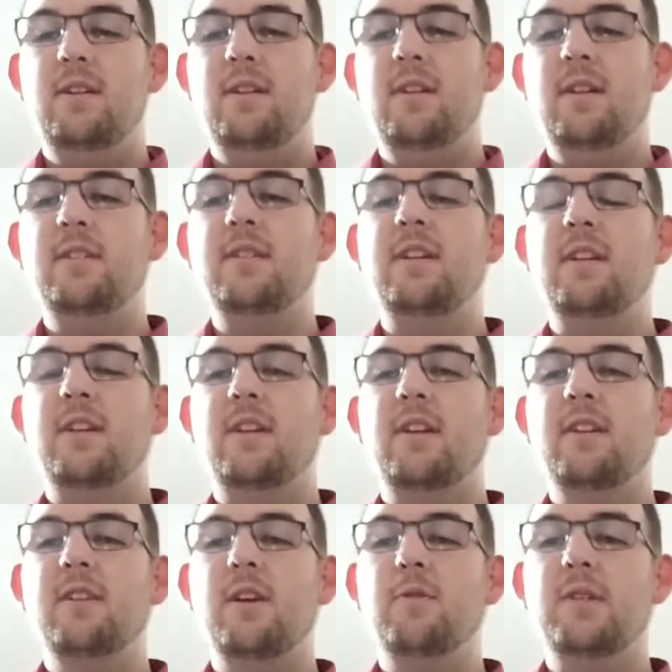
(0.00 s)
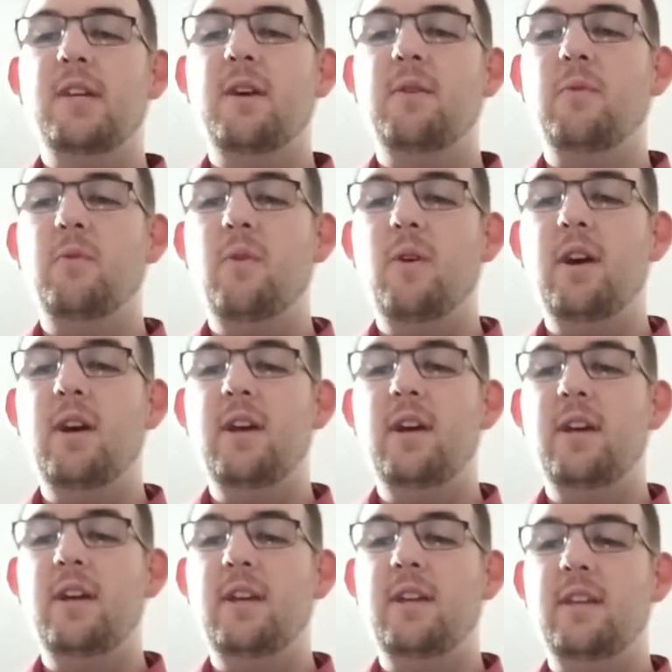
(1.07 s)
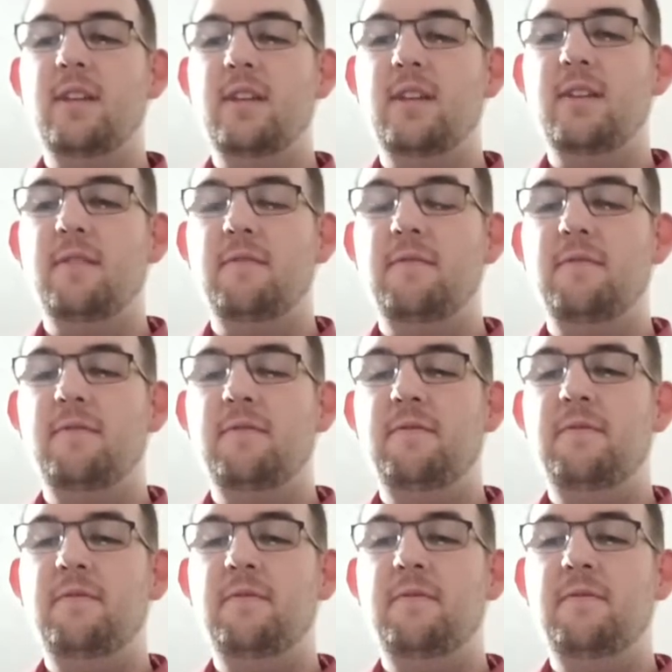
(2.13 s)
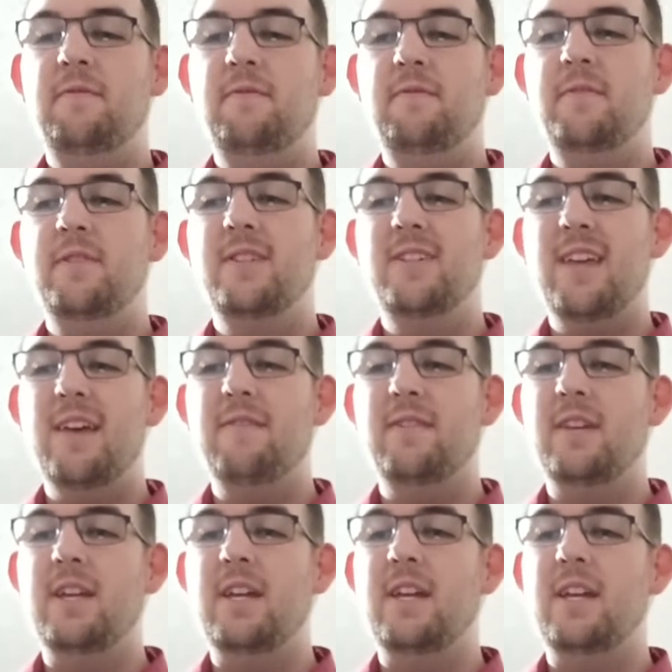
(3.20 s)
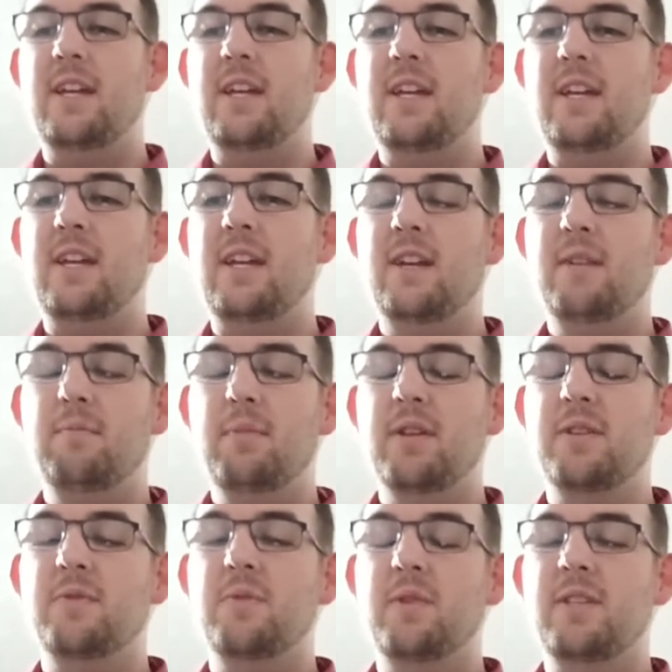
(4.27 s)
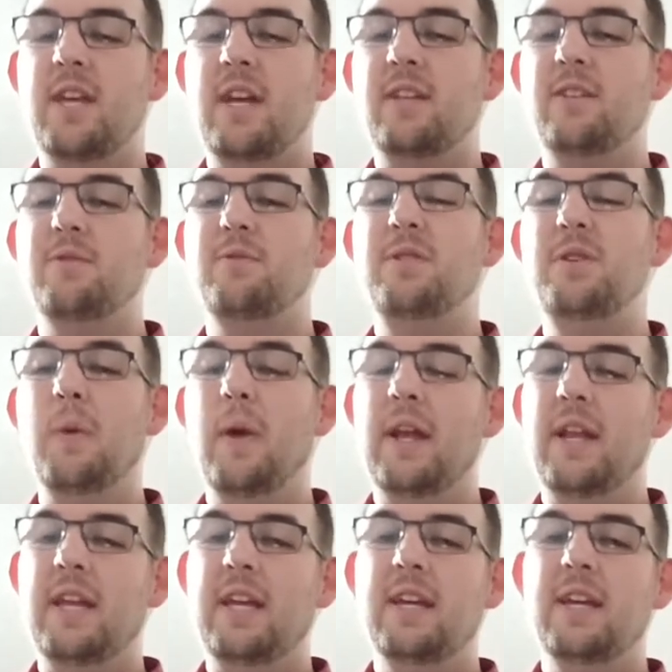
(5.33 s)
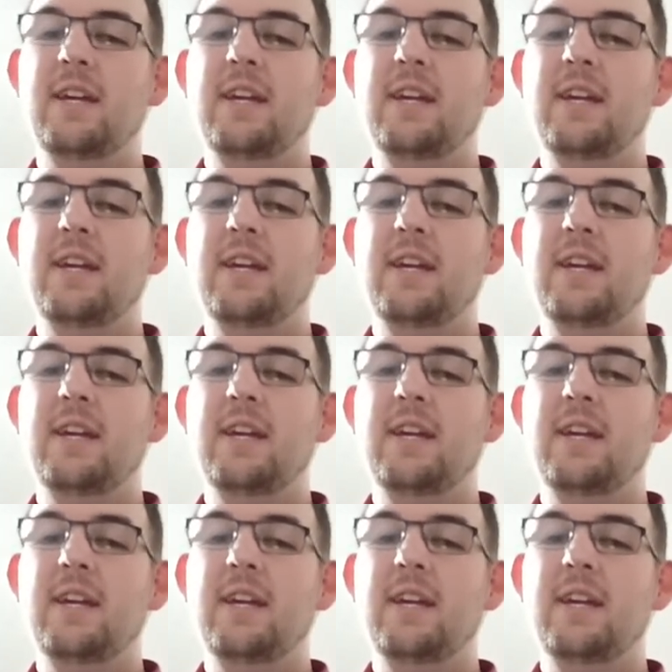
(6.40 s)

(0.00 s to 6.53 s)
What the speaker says: let's see, because I was at 170 plus 110, so 280.